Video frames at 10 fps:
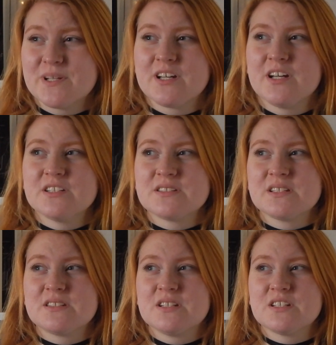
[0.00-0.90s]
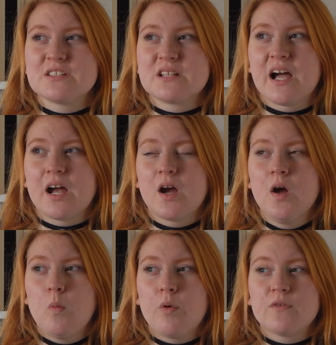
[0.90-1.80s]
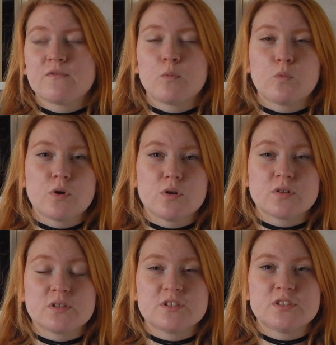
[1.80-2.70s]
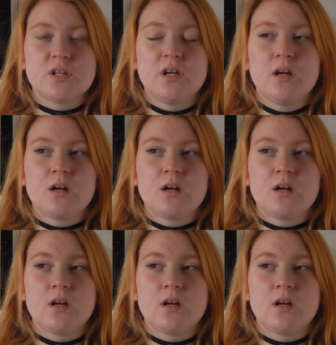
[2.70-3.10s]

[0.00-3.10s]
because it's just like one of the words